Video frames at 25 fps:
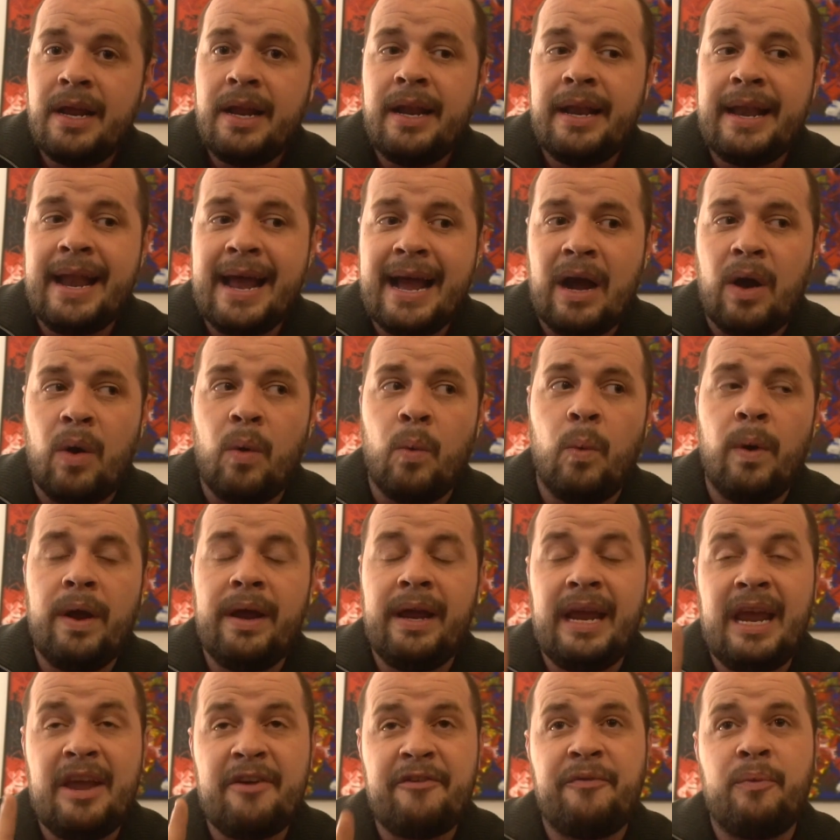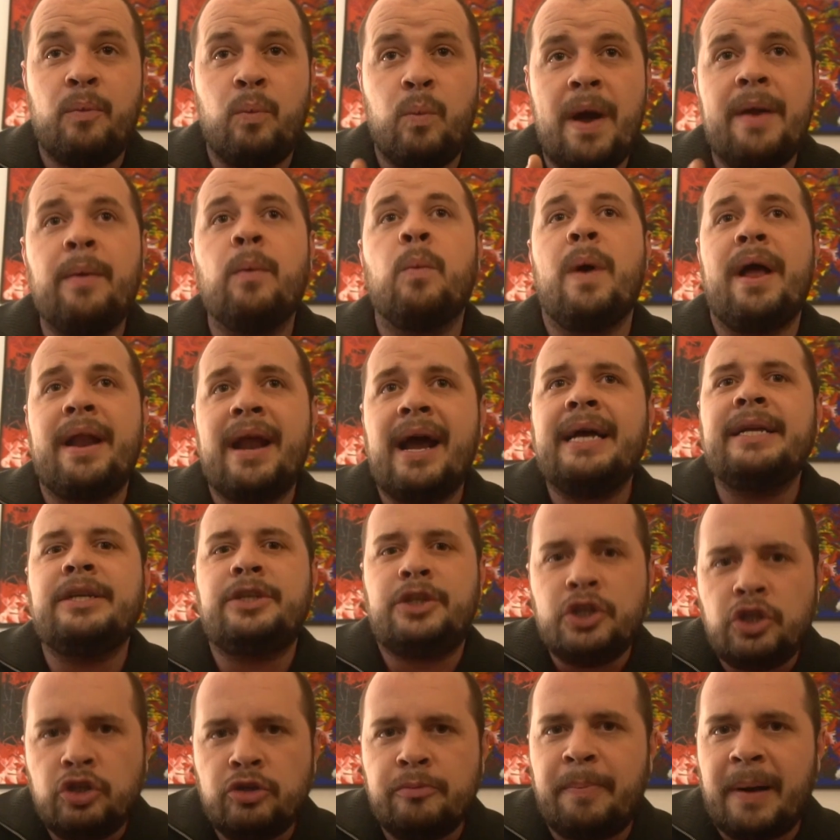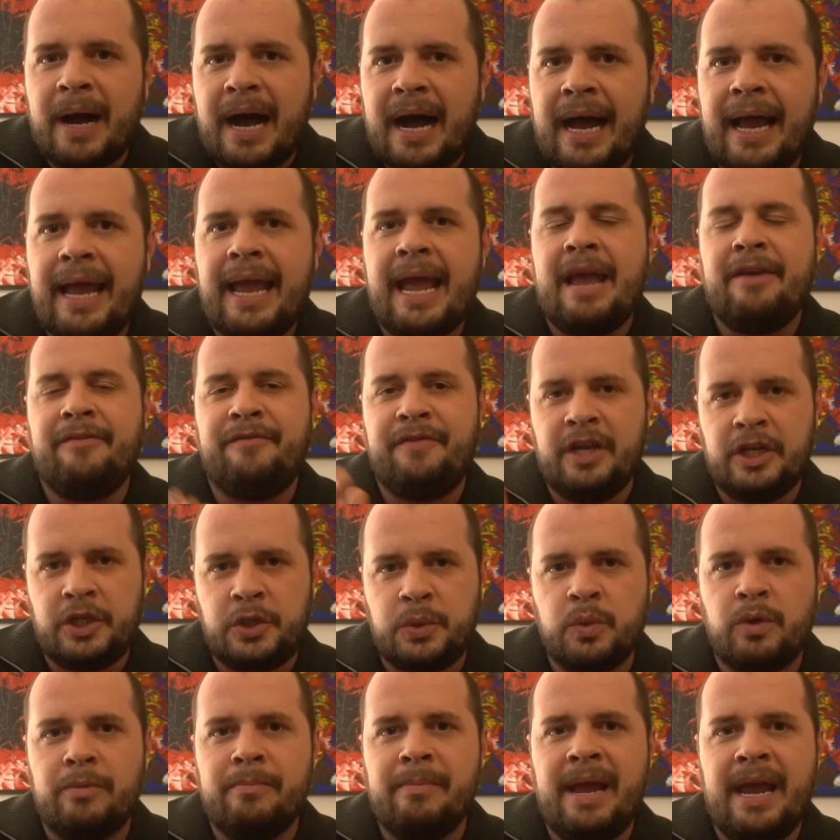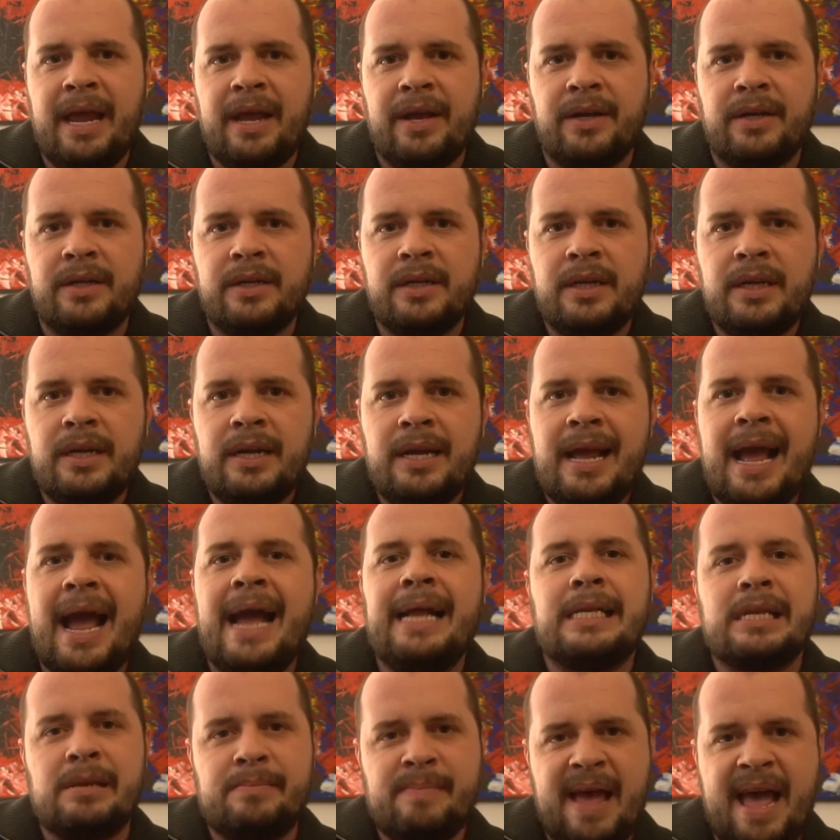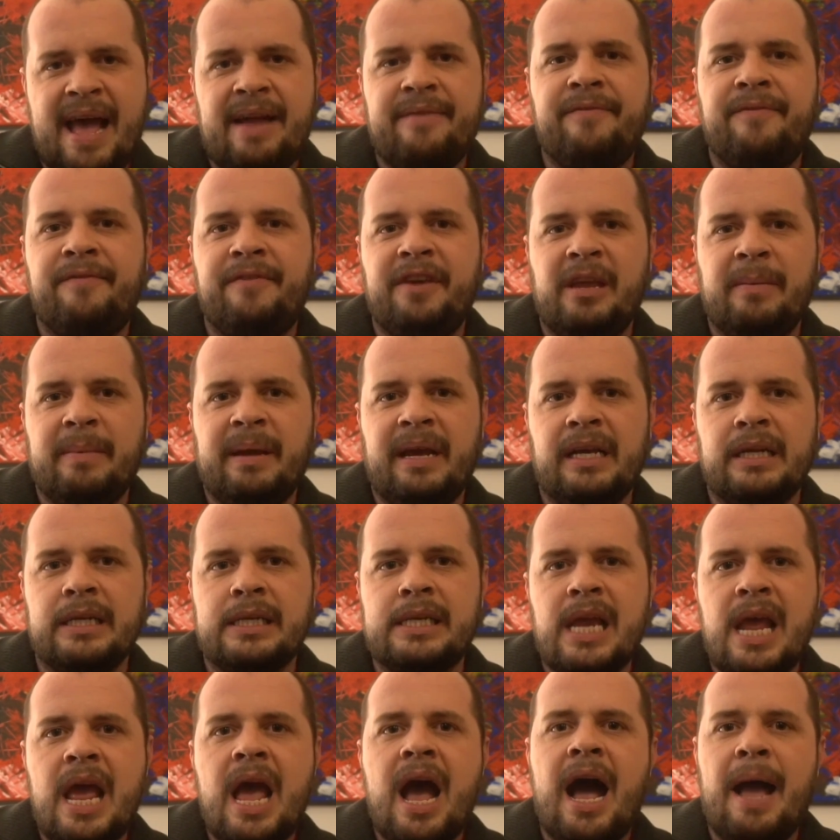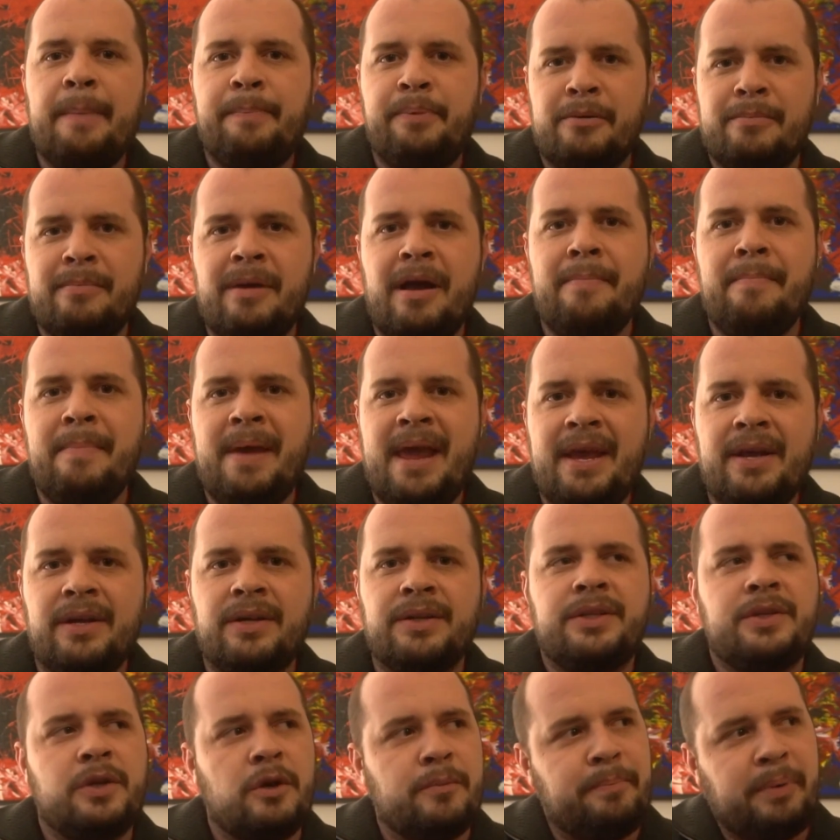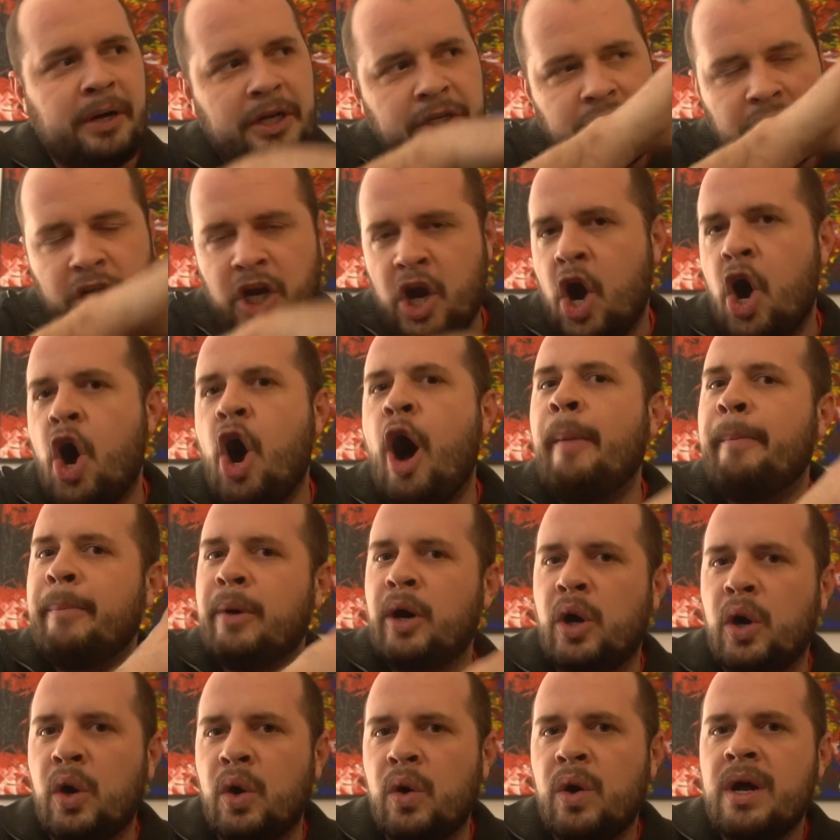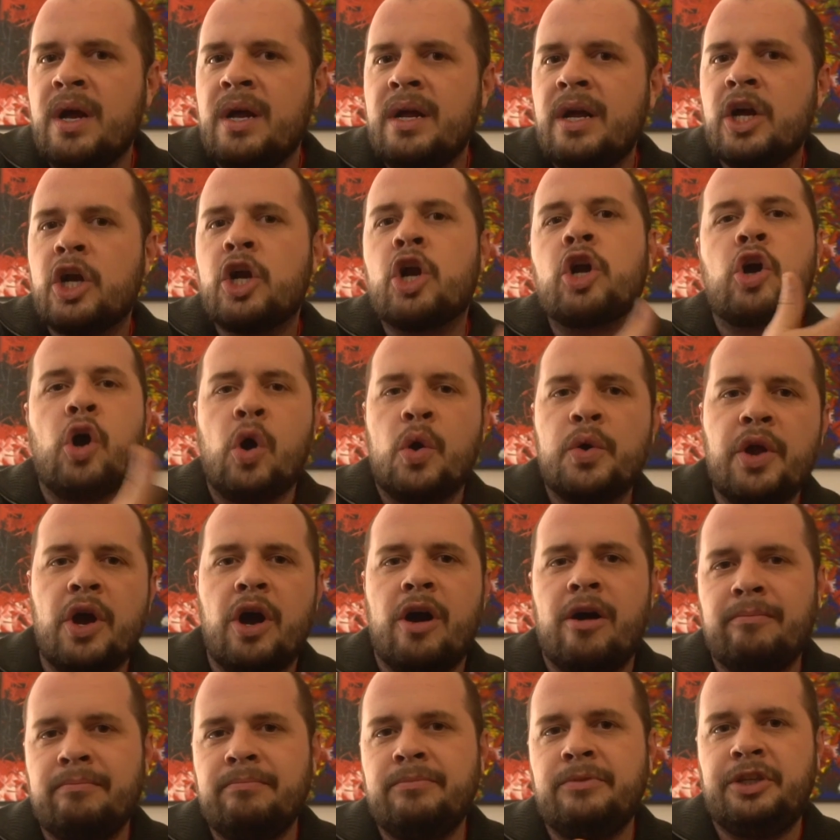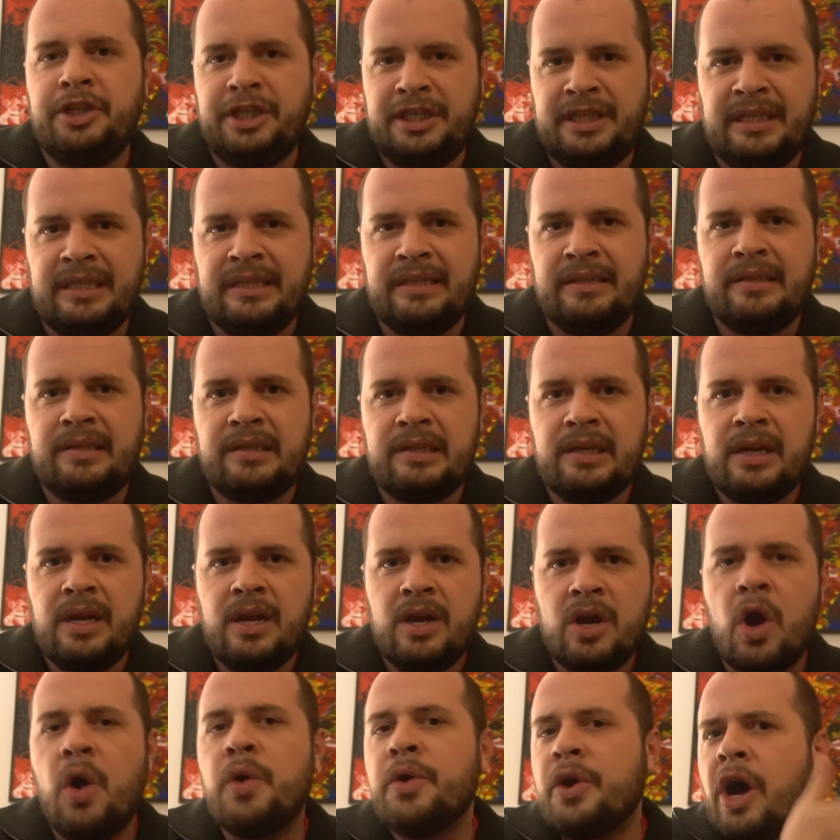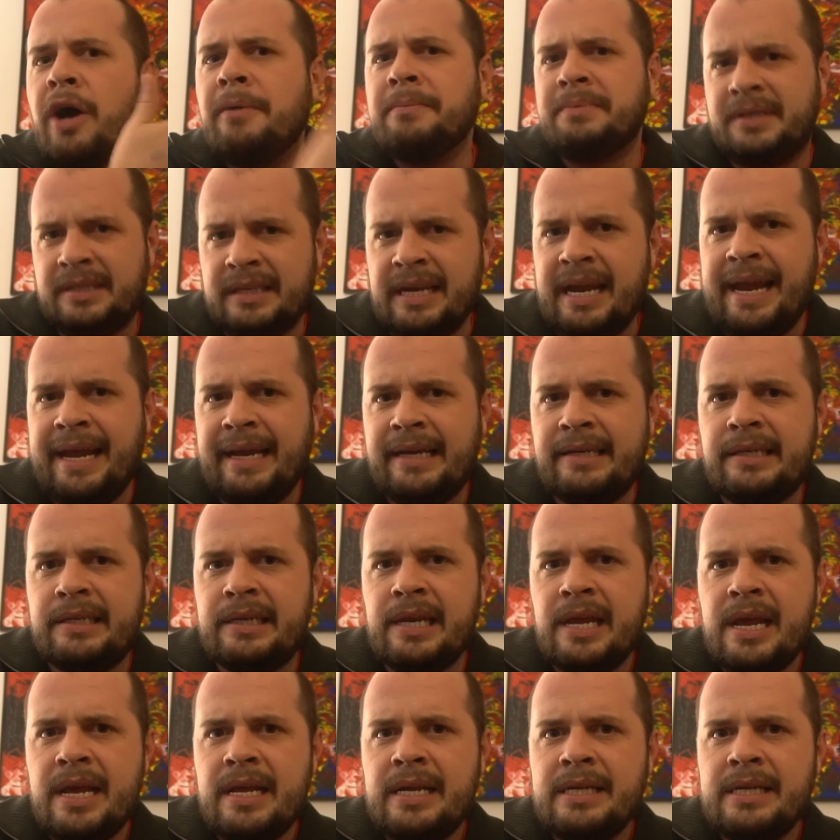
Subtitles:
Now, when I do buy a visual male and some het females, I put my male to a bunch of combo codom genes, codom snakes,